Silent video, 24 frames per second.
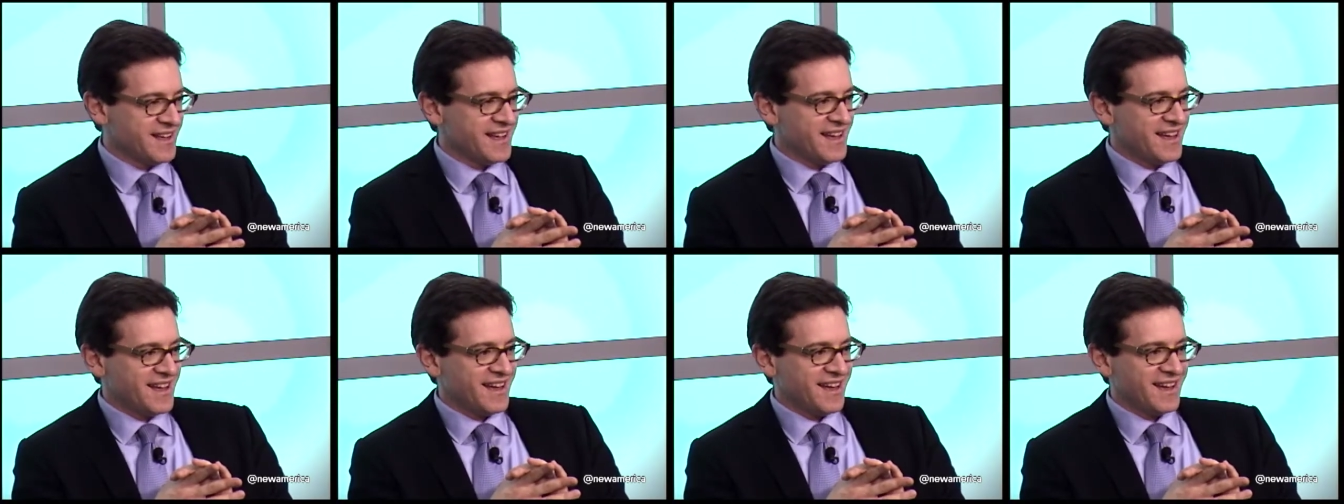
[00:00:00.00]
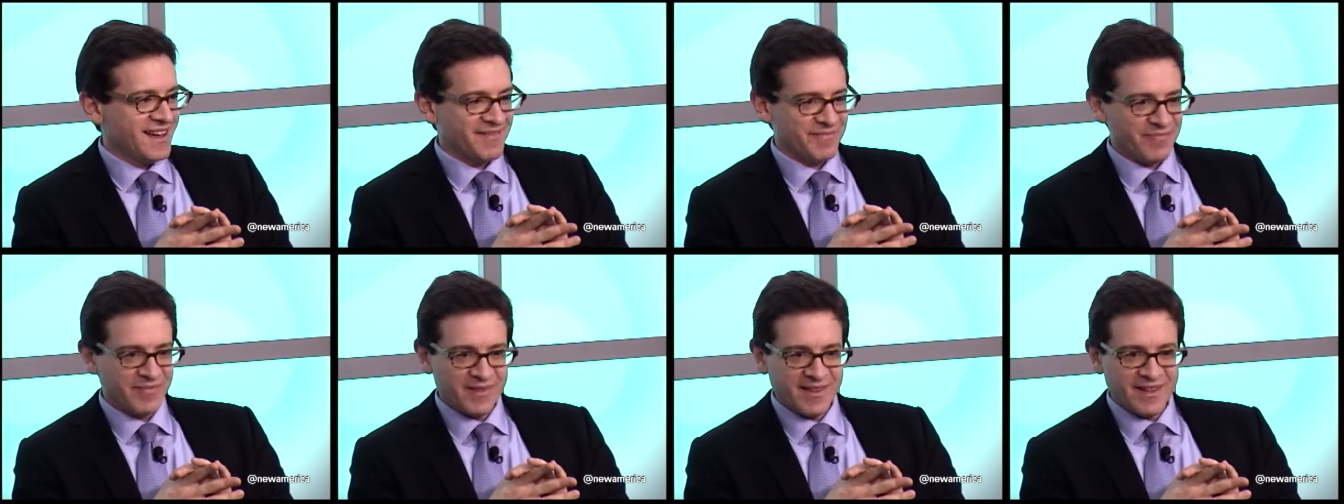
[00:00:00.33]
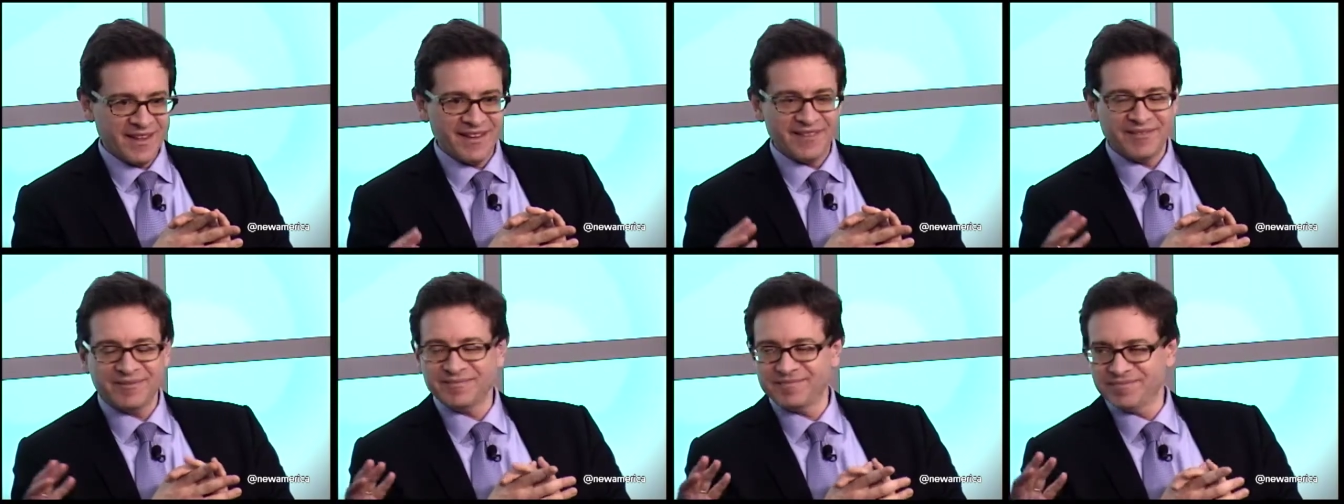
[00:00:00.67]
And what would
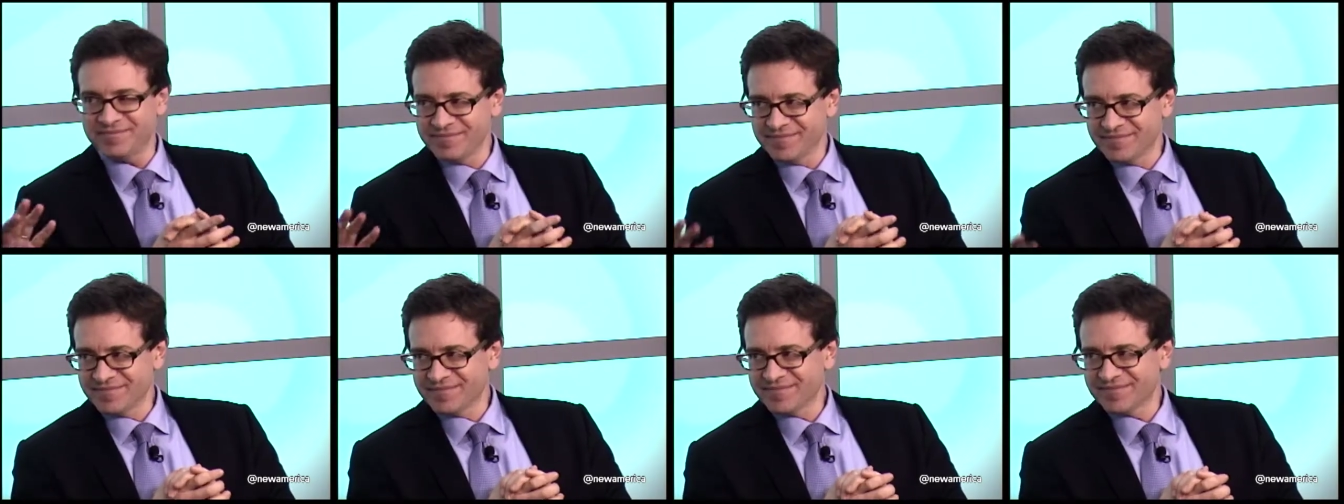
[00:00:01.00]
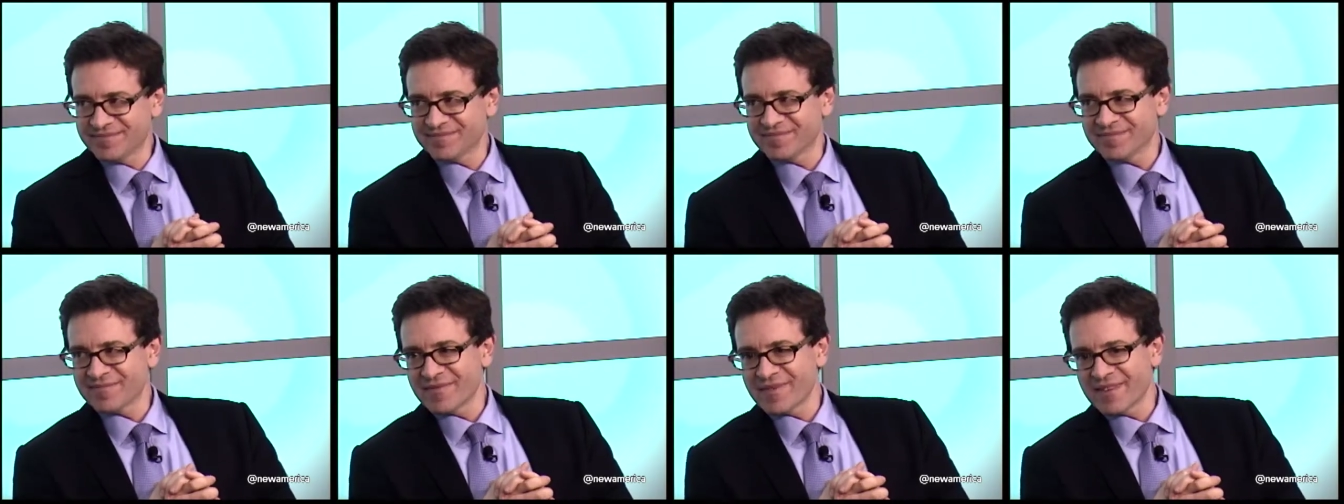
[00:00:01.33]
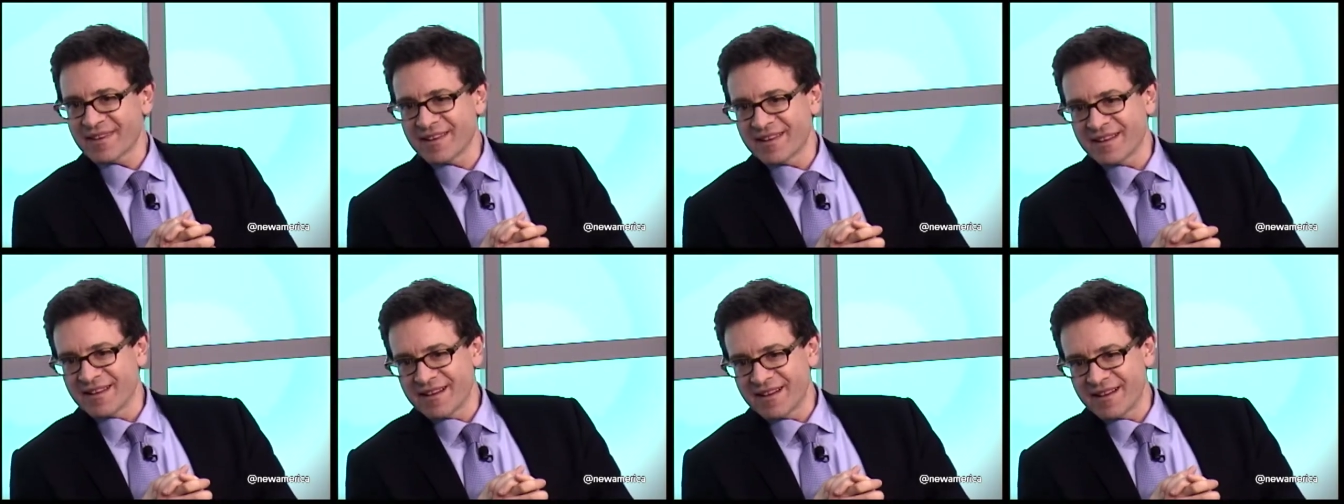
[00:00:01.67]
that third civil rights bill
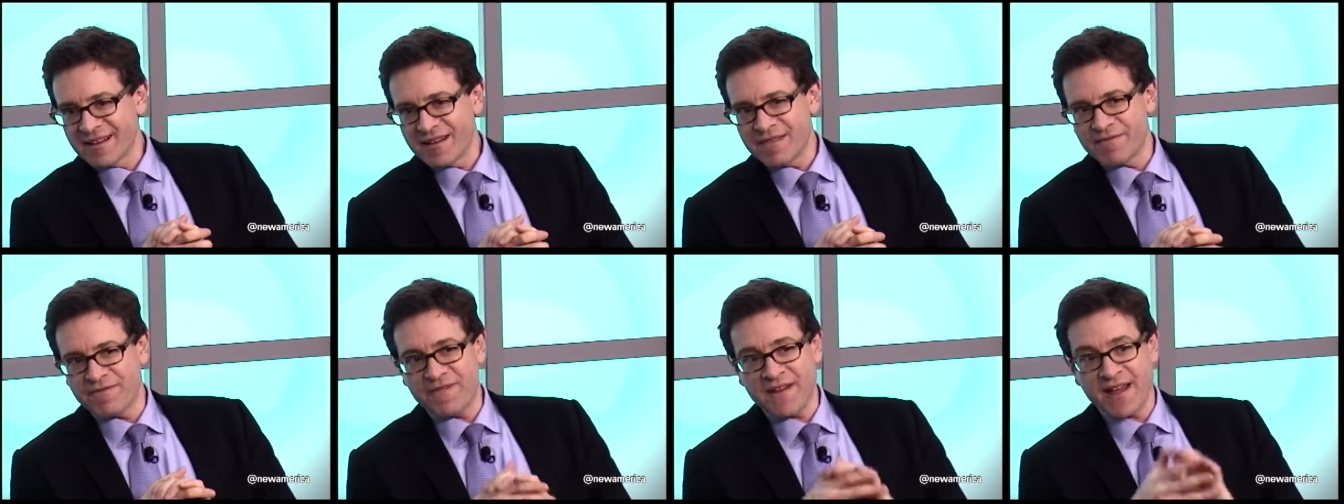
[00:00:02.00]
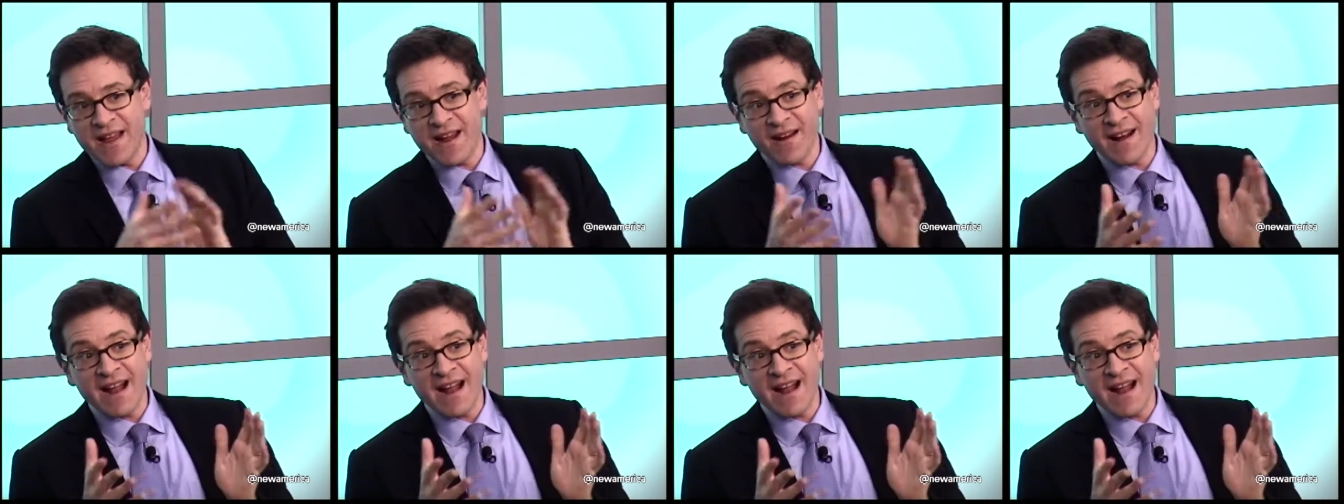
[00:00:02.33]
have done? Fair